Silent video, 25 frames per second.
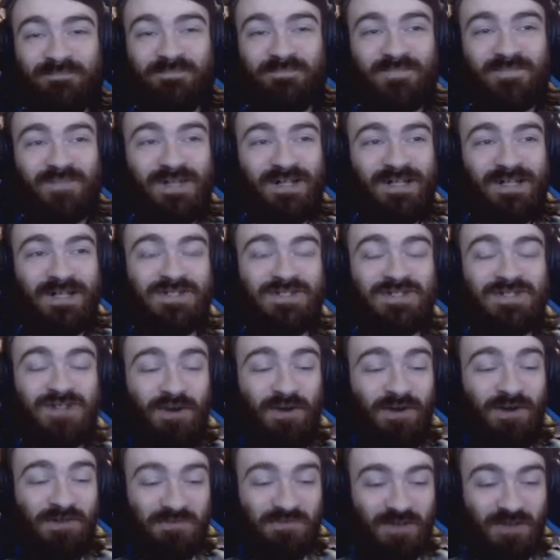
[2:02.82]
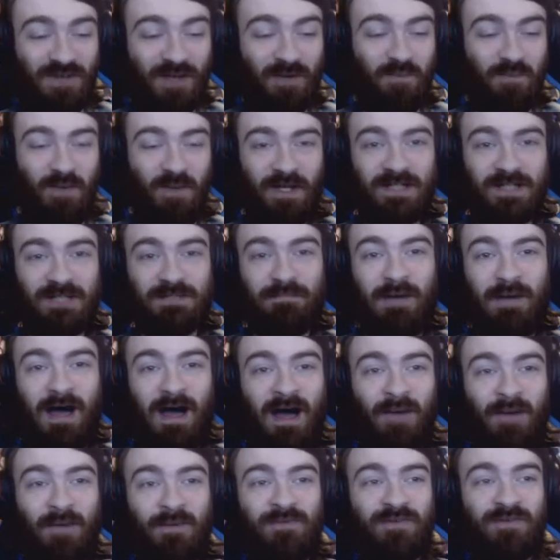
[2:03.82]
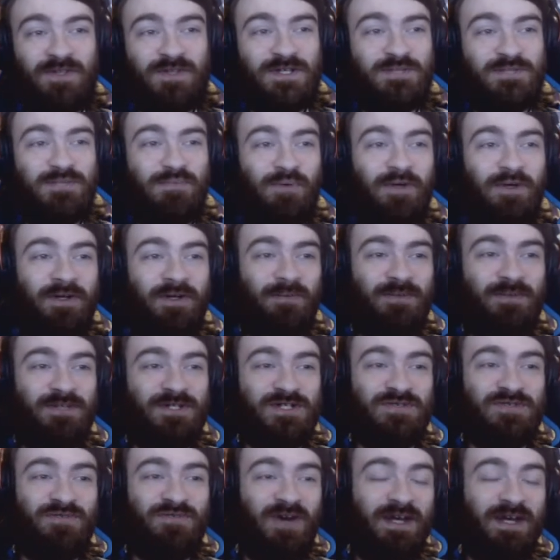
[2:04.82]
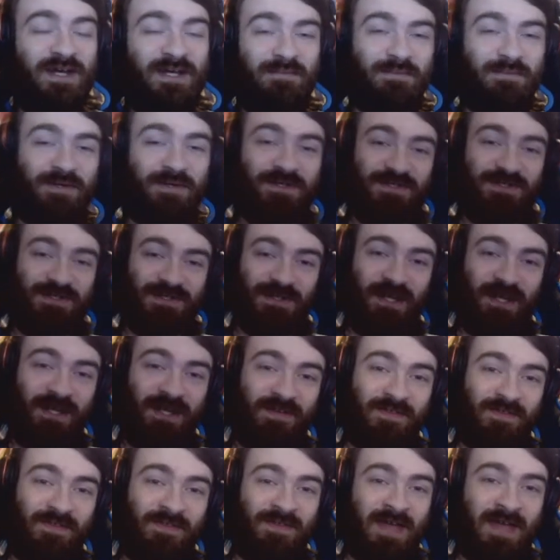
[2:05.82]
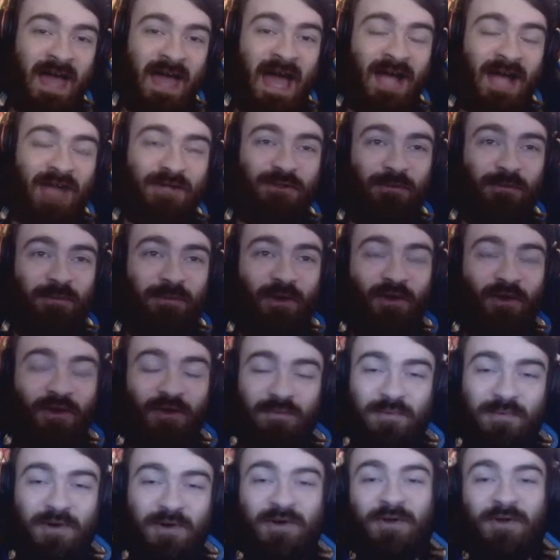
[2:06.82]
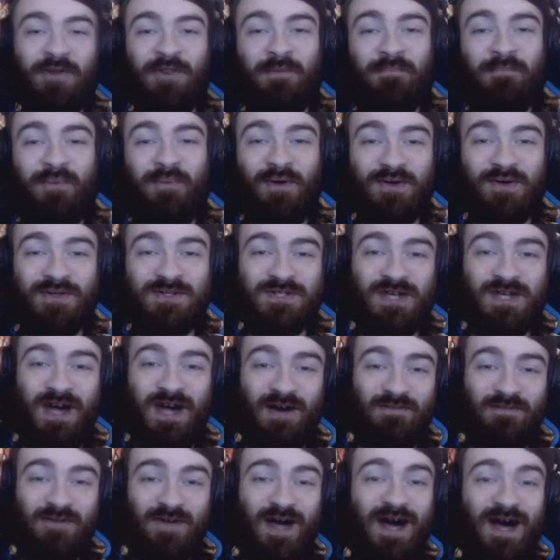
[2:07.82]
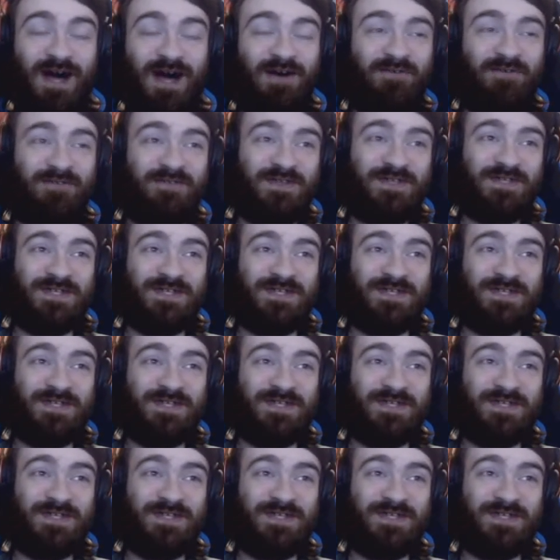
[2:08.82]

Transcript: Like, that's the only thing I'm willing to part with at this point, which is funny because, like, the actual Pokemon on the box cover art of this